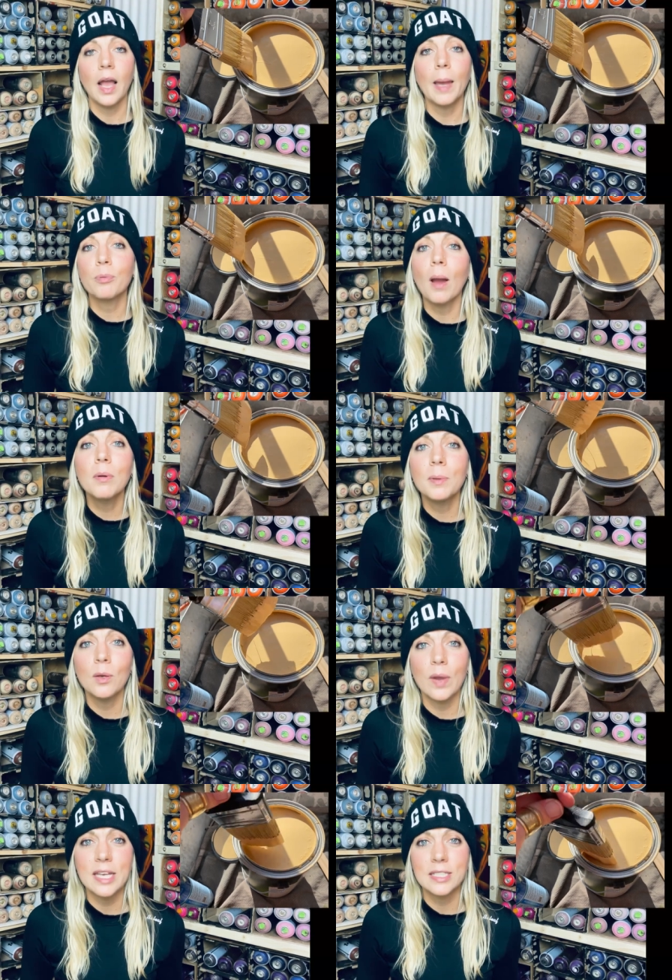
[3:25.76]
I
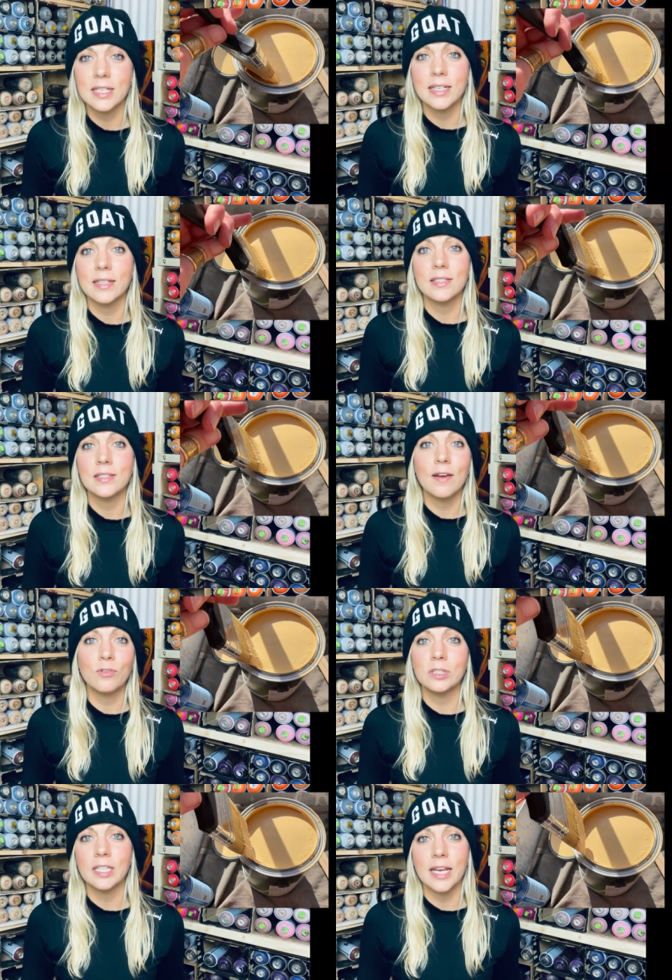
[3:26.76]
probably wasted
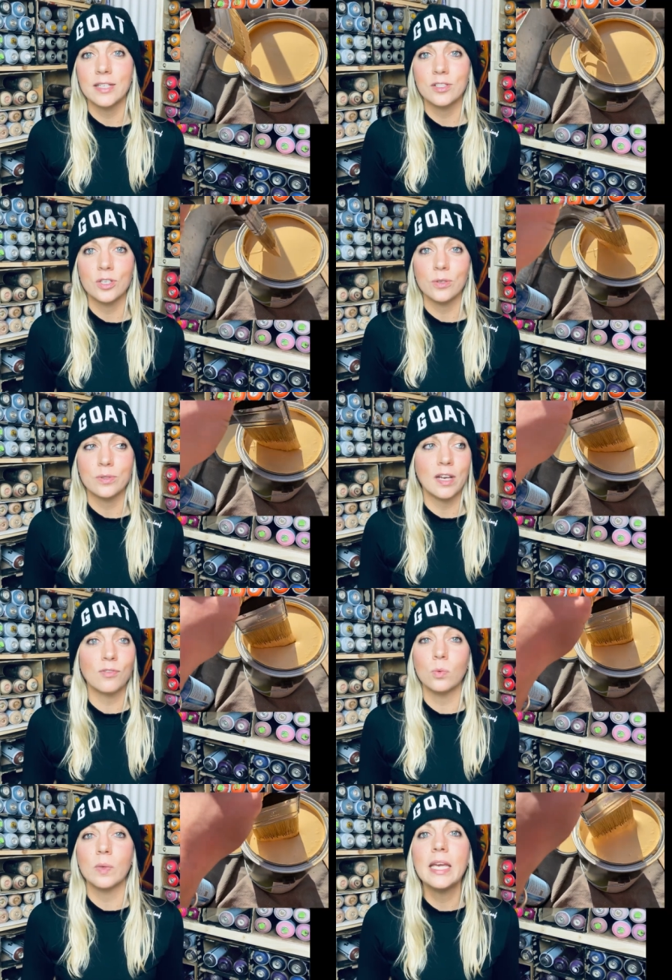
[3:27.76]
several days to
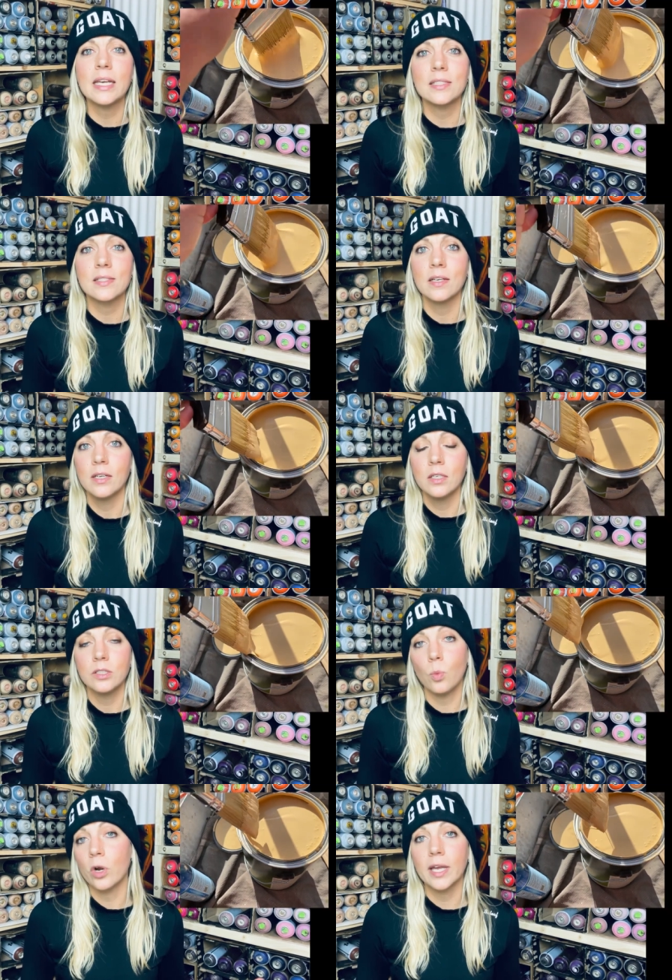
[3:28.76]
several weeks
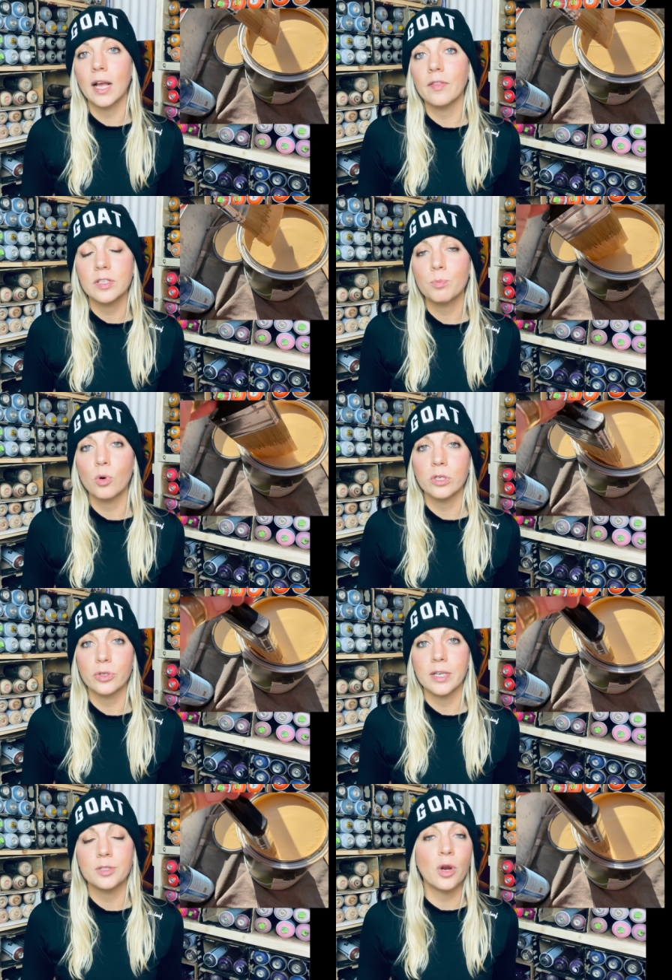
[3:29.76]
working on this
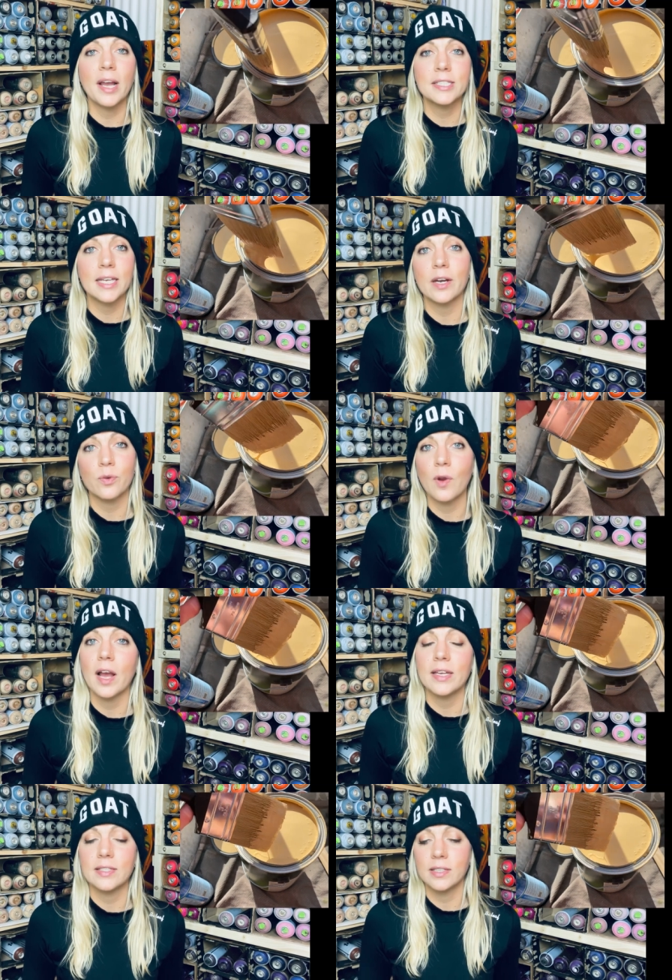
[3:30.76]
portrait, trying to get it right.